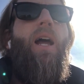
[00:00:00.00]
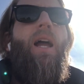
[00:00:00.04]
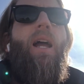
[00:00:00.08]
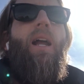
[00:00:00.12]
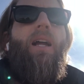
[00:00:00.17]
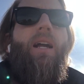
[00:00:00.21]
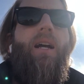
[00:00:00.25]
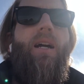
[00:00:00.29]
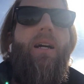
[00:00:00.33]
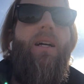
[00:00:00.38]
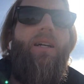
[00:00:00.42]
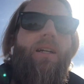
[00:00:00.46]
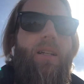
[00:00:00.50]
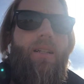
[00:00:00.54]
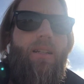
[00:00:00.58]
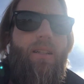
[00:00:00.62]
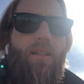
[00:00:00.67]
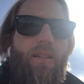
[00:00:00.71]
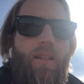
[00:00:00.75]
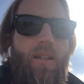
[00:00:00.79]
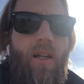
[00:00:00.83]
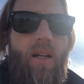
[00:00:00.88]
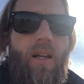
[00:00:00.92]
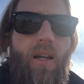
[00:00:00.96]

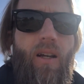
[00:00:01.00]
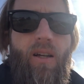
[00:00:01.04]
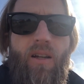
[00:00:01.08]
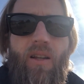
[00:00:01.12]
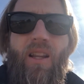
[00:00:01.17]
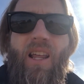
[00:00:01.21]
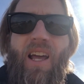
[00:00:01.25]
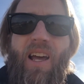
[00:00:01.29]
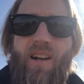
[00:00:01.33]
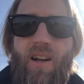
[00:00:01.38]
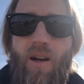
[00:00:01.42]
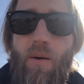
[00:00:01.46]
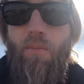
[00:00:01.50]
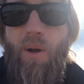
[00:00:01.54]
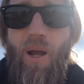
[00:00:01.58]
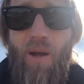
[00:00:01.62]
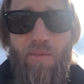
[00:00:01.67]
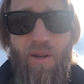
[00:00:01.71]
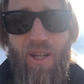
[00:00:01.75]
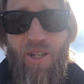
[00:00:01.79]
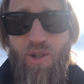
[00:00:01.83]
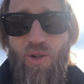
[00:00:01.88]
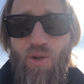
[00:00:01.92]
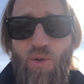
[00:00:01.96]
and then a
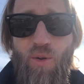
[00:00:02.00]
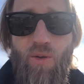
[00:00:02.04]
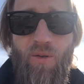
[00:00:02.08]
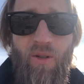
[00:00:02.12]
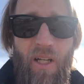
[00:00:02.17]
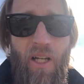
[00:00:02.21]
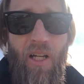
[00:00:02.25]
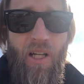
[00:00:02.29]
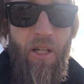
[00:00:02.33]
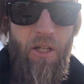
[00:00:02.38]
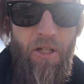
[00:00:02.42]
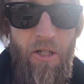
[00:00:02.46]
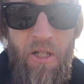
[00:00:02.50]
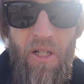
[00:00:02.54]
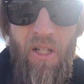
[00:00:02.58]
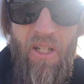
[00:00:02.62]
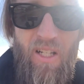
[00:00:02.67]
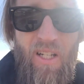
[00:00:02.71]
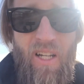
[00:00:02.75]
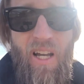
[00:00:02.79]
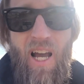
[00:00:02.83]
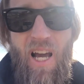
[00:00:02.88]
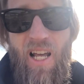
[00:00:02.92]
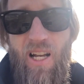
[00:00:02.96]
baby due
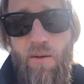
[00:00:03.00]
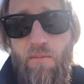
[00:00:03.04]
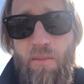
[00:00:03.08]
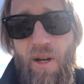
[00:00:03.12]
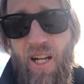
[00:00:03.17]
any